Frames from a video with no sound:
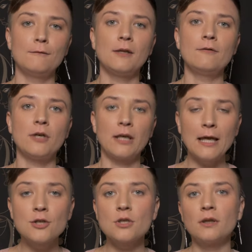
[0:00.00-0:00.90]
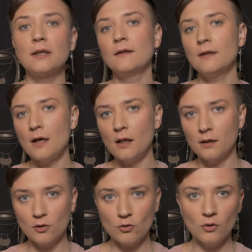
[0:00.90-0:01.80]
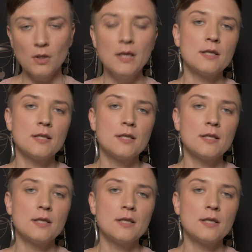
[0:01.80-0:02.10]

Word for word: flavoring agent in the alcohol.